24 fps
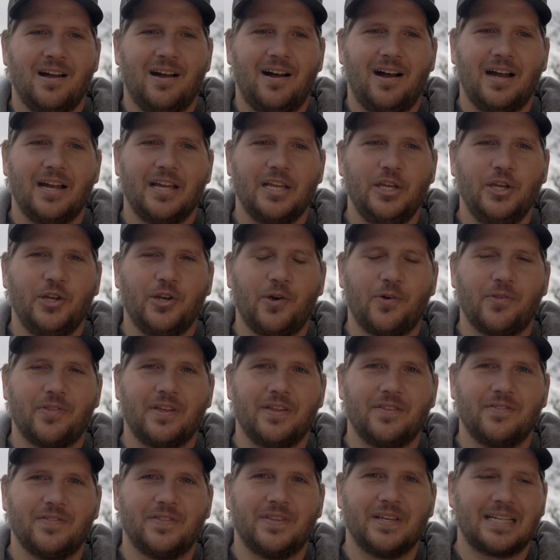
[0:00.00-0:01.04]

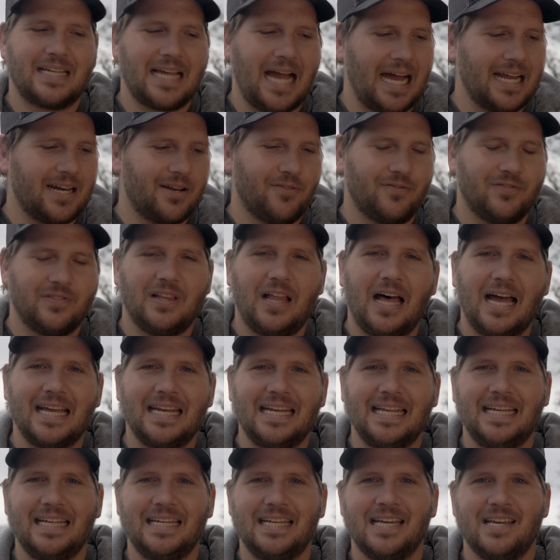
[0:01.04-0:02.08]
the kind of
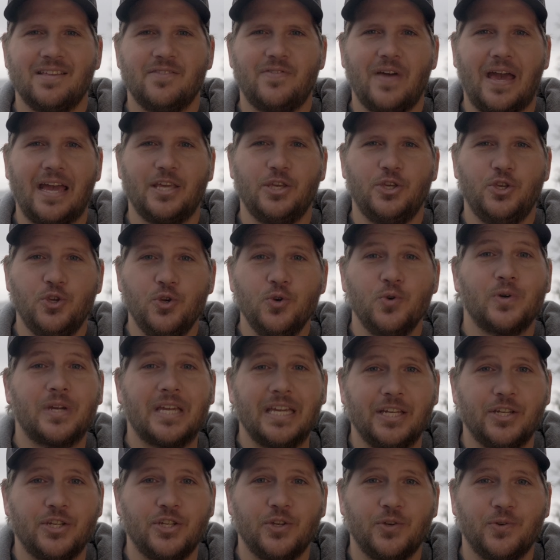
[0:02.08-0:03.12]
lighting that you
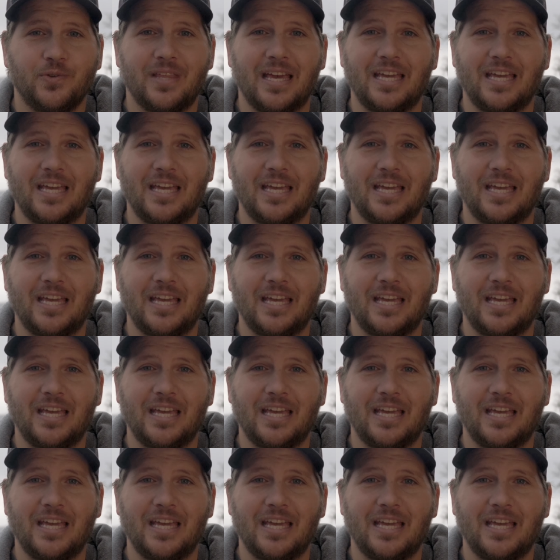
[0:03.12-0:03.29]
can do,